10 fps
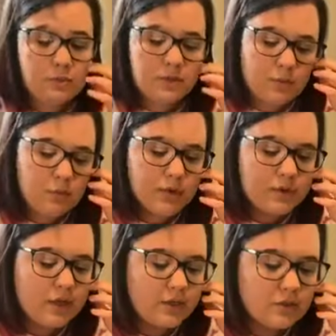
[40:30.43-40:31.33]
But the
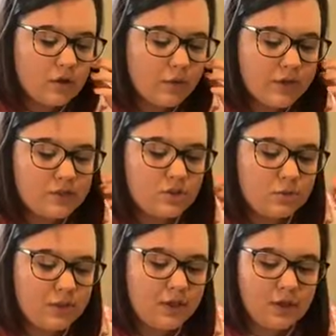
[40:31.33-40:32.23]
important thing is to always to
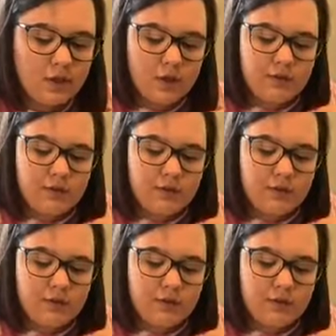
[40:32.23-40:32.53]
be